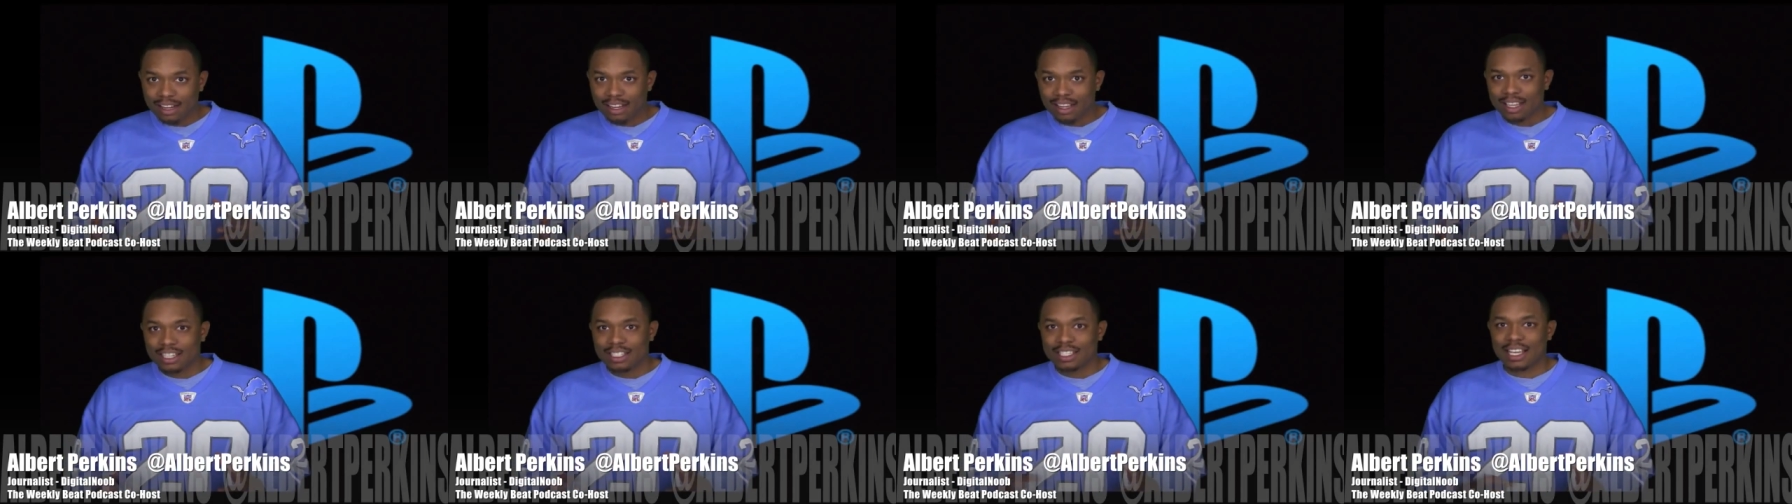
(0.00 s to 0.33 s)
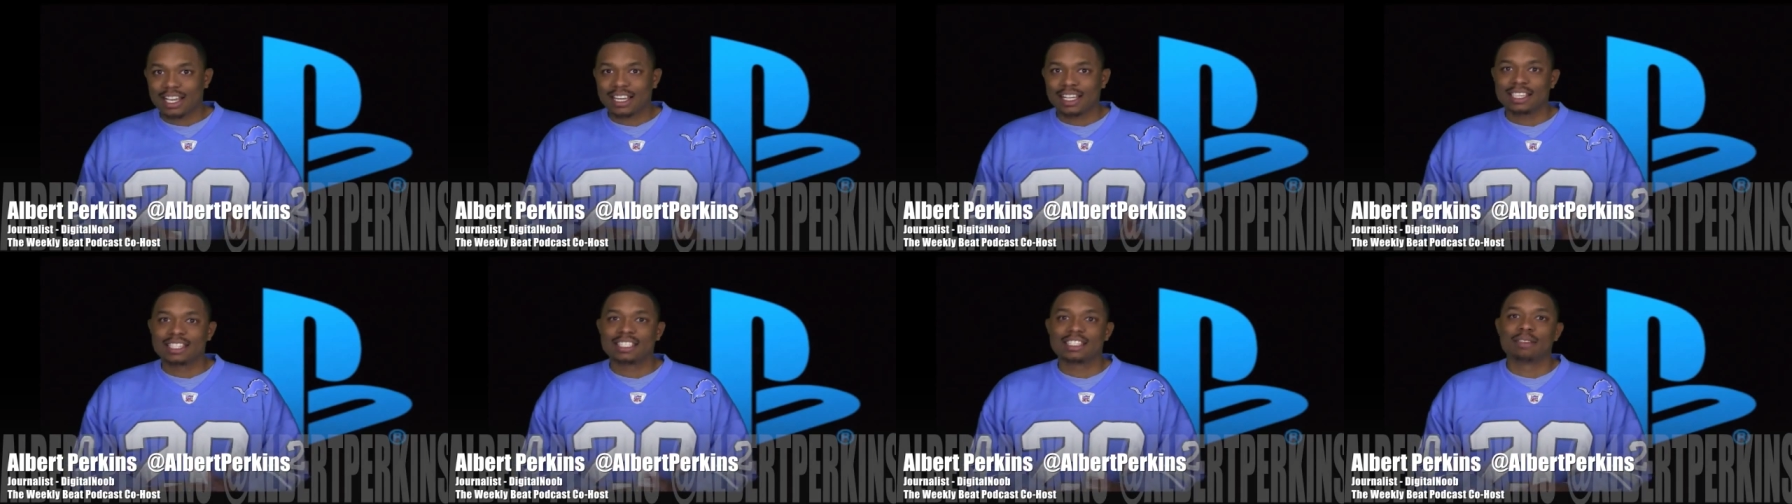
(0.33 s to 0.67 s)
Because
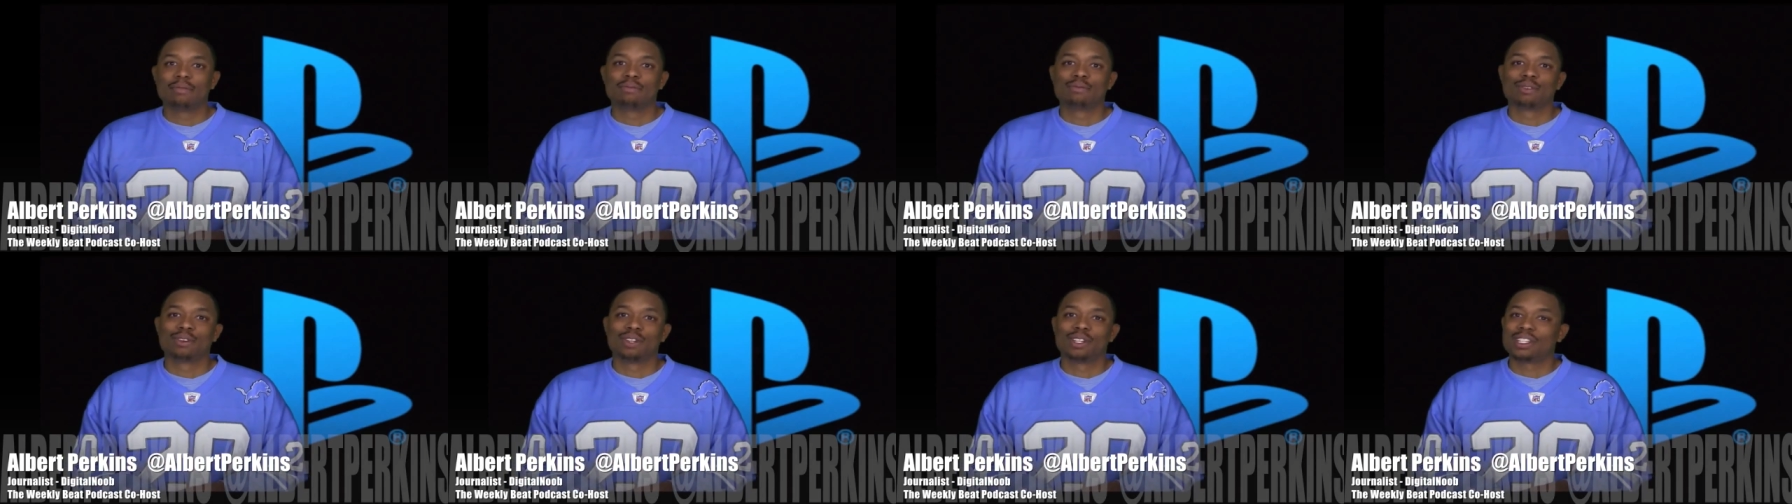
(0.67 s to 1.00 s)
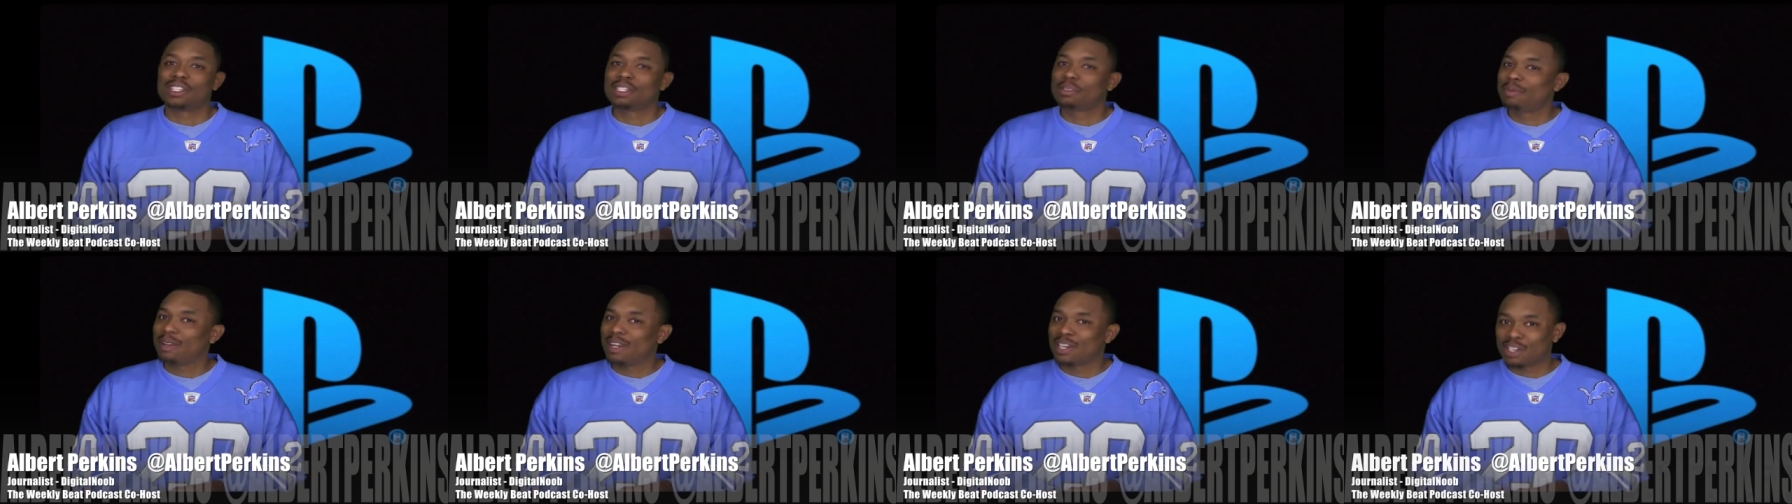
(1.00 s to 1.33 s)
I got something
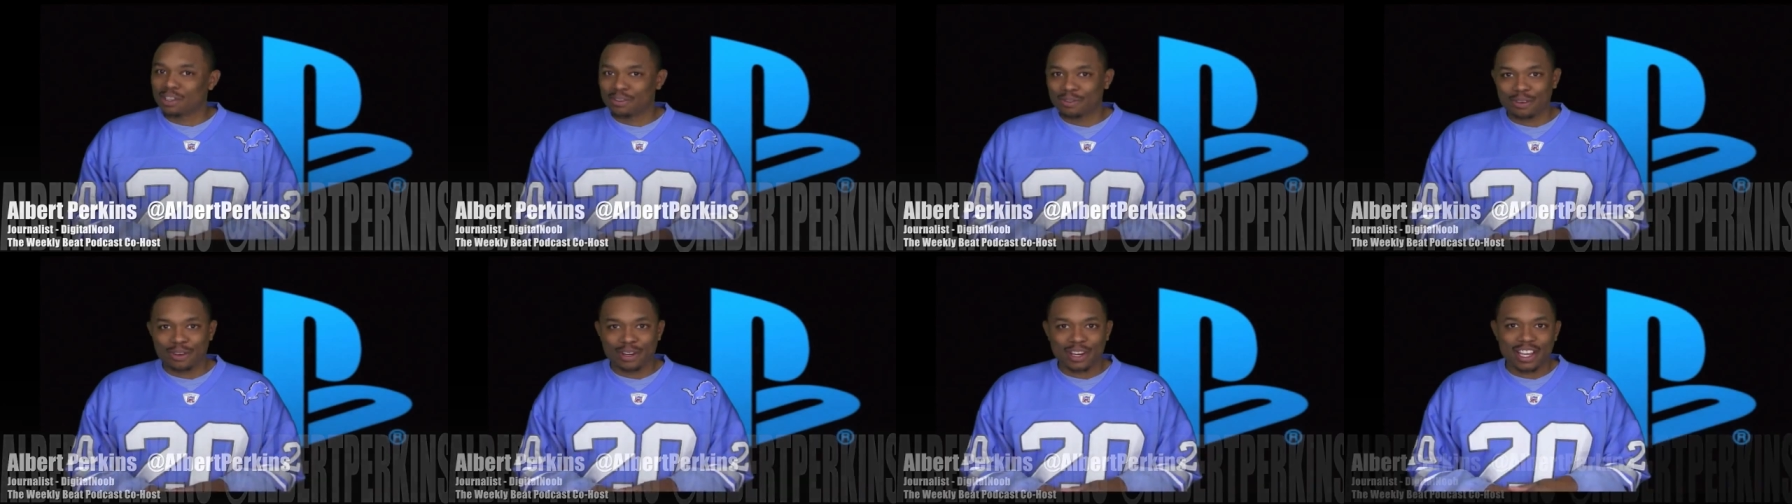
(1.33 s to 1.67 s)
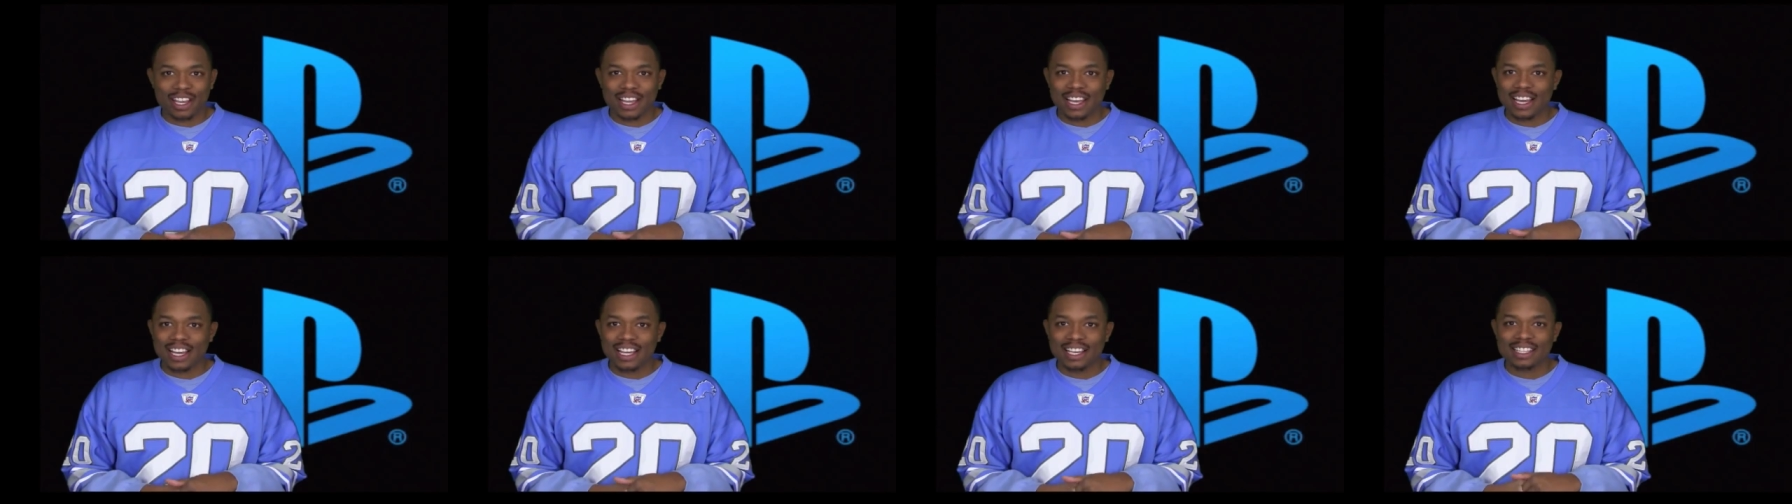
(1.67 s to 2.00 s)
really special for you
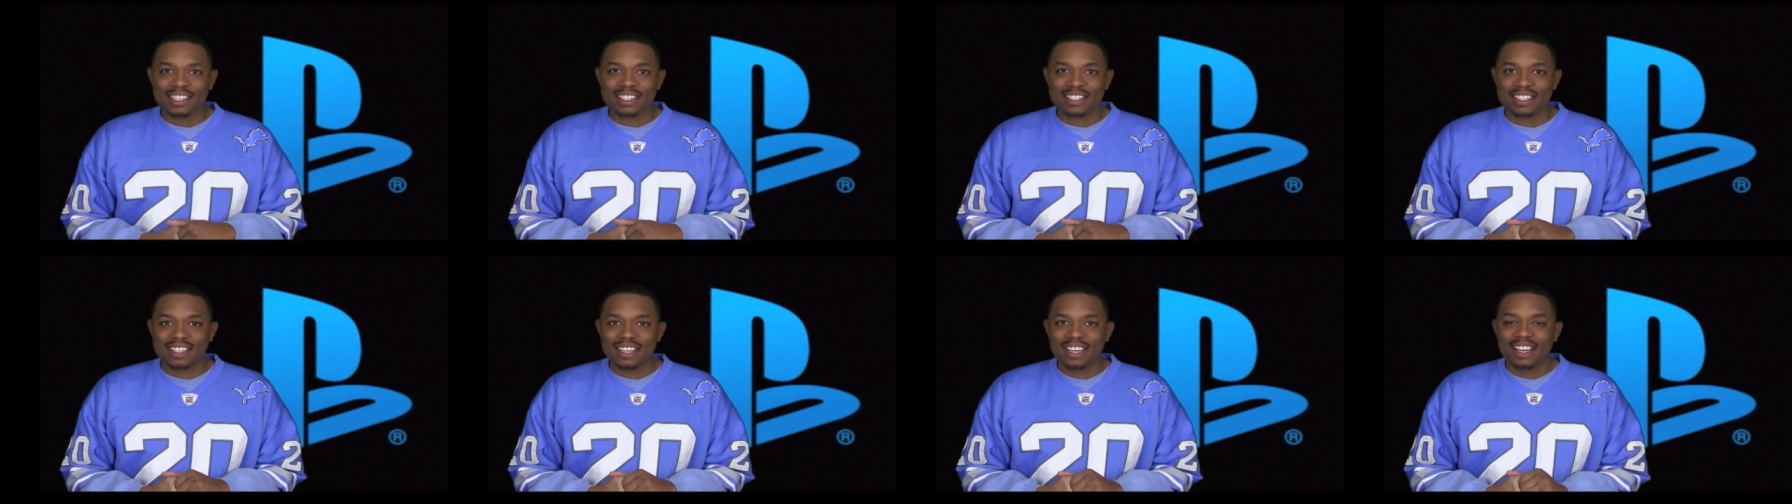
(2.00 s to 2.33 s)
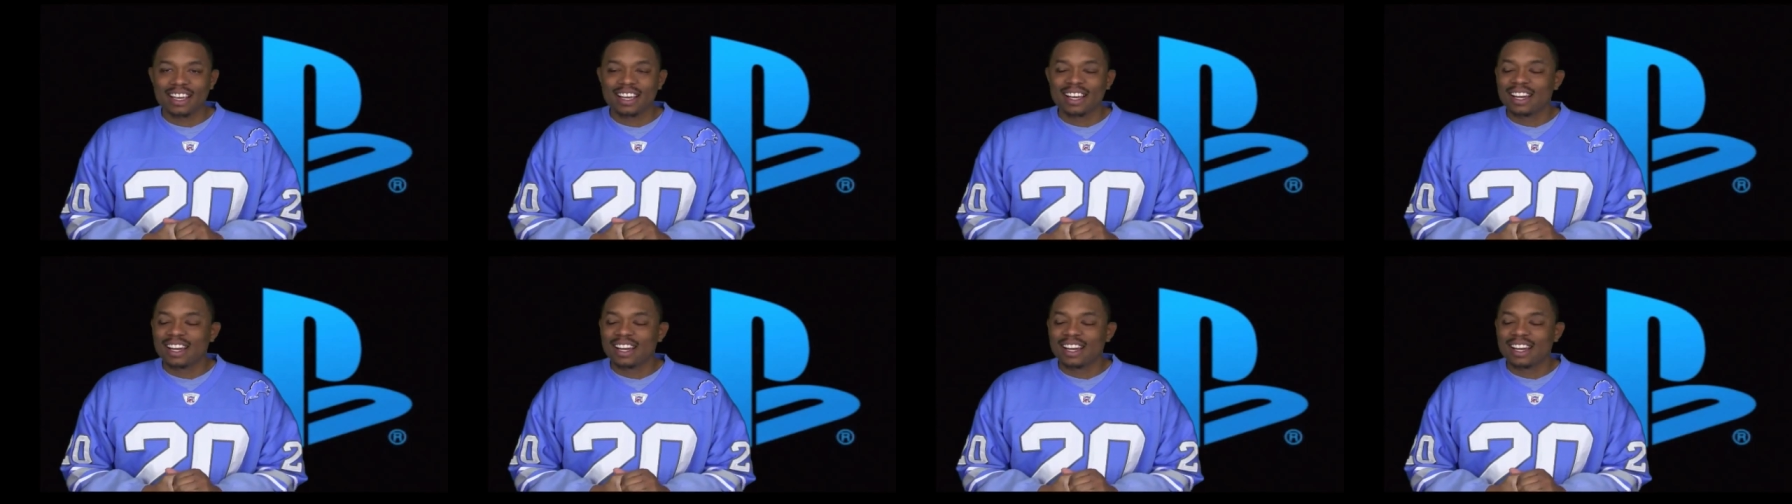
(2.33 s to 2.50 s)
guys.